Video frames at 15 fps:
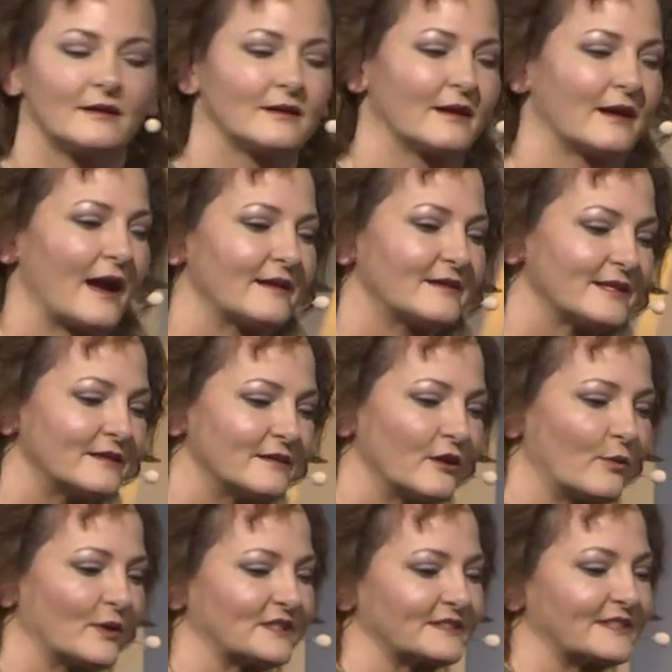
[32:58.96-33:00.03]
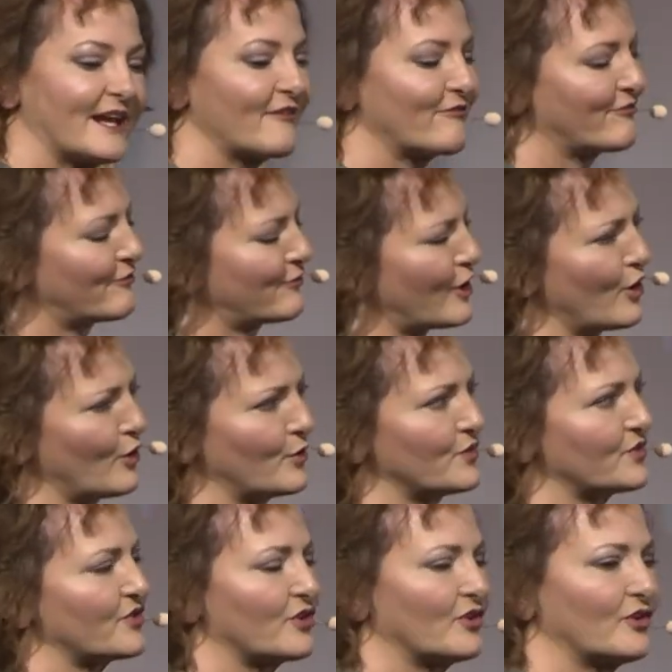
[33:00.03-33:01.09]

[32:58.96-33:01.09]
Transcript: I didn't know what to say, I froze.